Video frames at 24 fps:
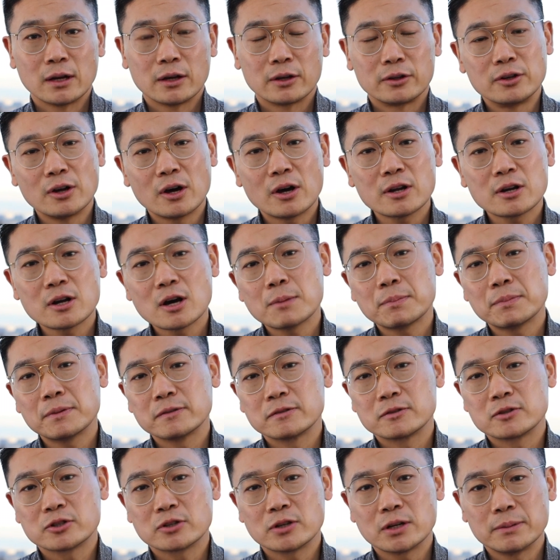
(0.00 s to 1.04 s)

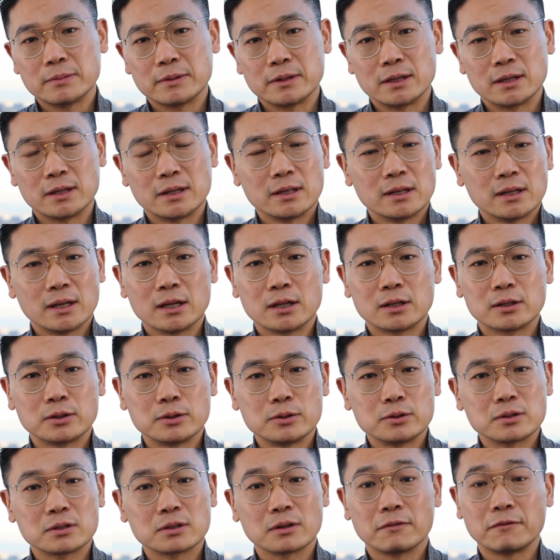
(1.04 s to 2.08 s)
Non-operative treatment
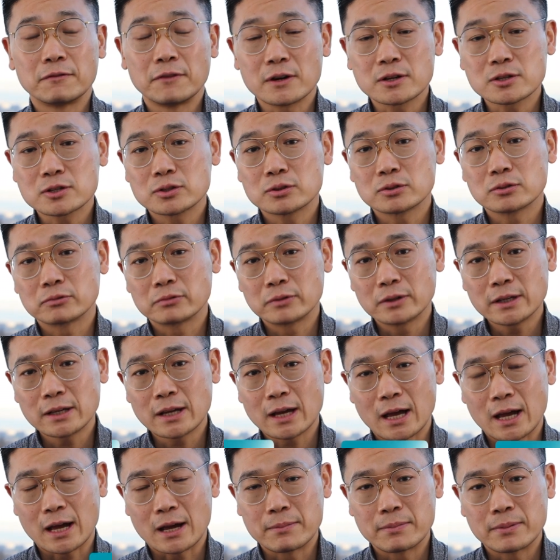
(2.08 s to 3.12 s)
includes functional
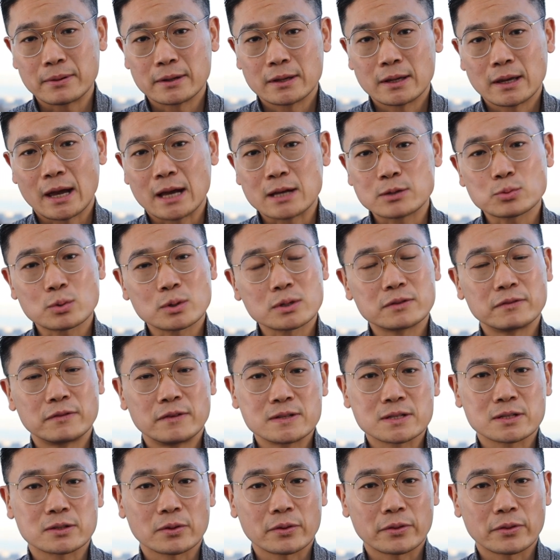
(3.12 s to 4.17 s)
rehab as well as physical